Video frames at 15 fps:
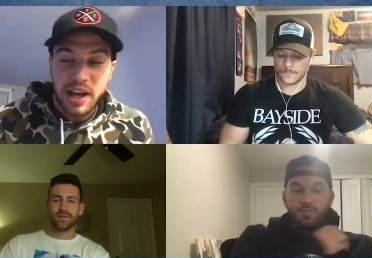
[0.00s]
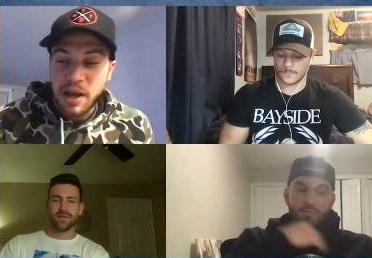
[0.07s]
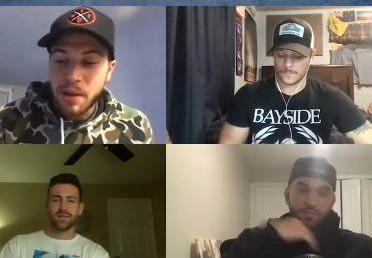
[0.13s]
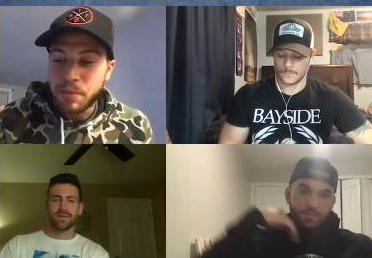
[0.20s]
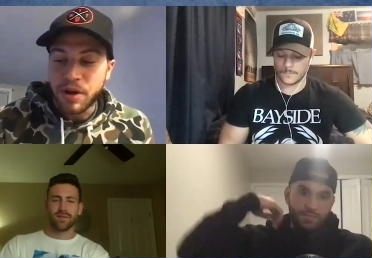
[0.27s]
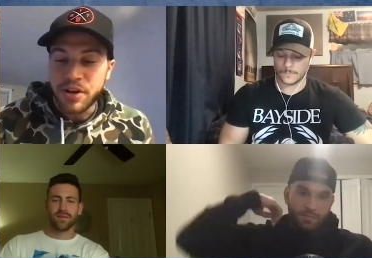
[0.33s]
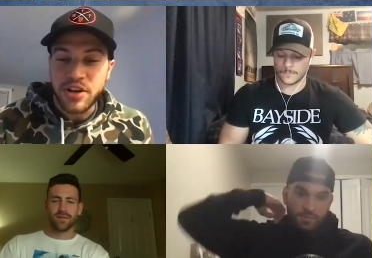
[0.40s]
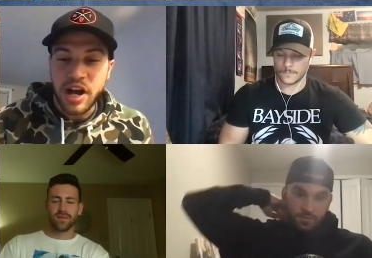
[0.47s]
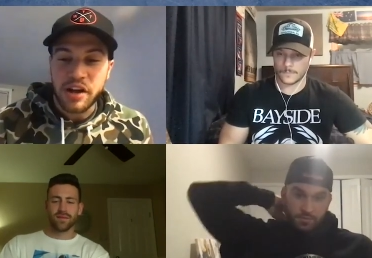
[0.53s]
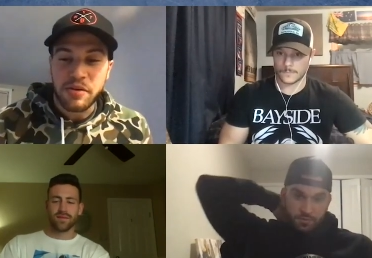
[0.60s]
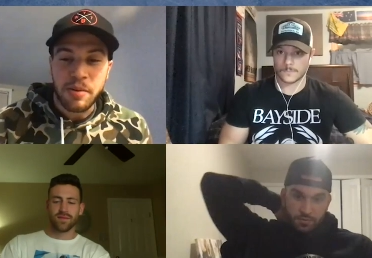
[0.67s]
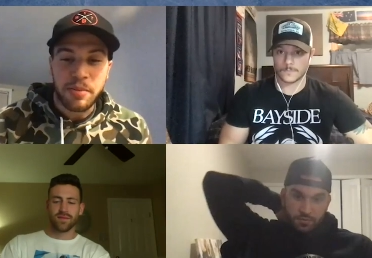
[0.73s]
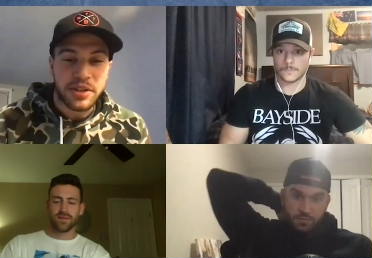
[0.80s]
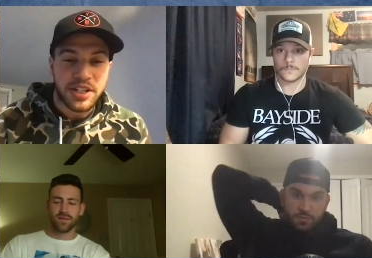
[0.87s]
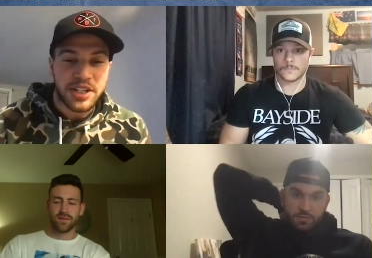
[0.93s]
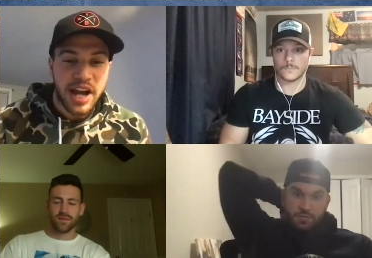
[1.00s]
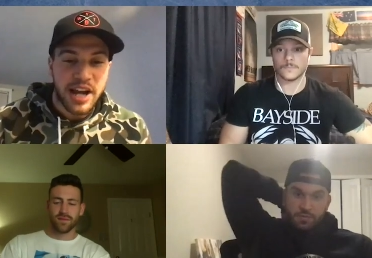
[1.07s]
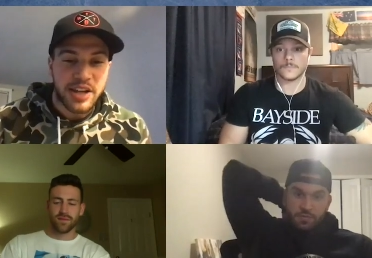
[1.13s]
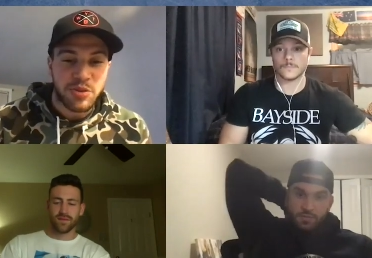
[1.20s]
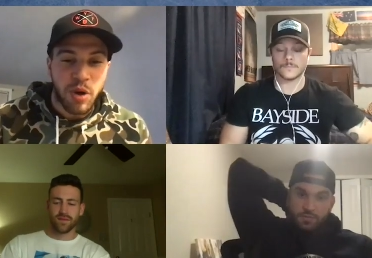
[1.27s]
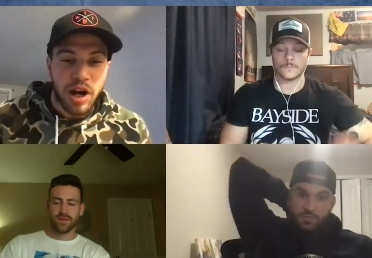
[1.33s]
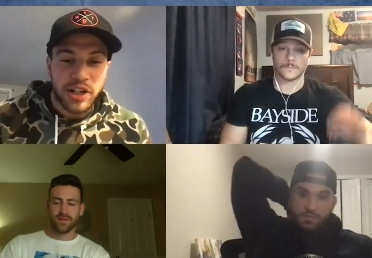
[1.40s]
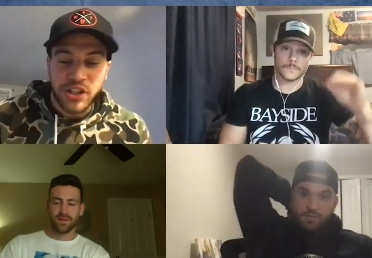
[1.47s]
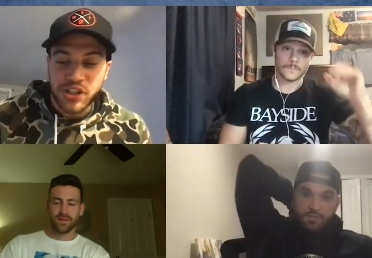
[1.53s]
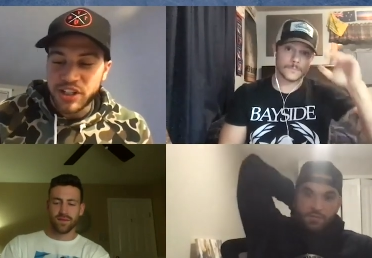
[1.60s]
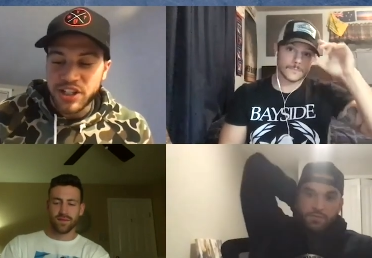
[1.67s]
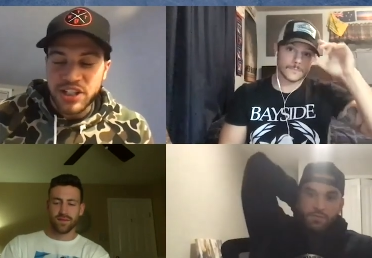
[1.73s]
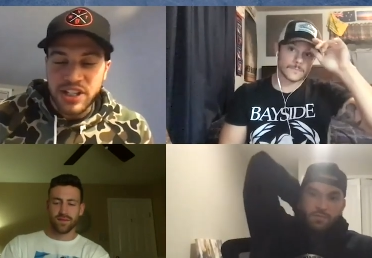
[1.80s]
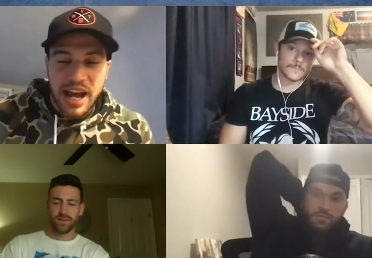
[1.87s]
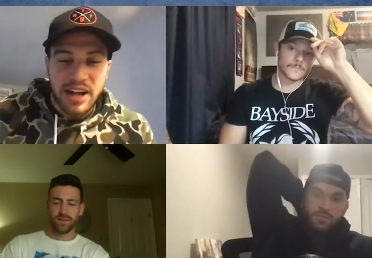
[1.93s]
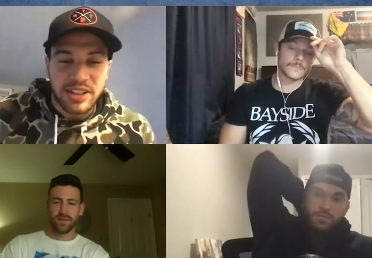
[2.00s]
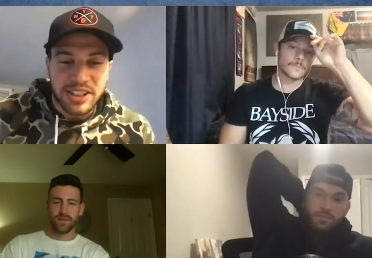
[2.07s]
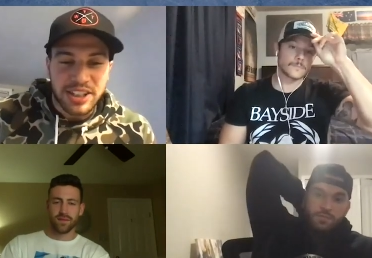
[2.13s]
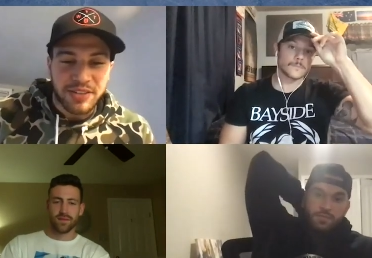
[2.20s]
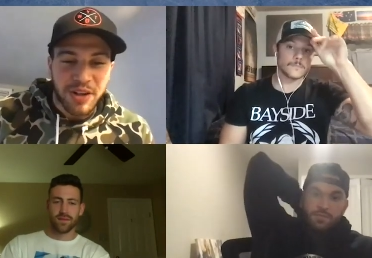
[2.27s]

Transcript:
Speaker 1: but you got to remember these guys watch the scouts and stuff.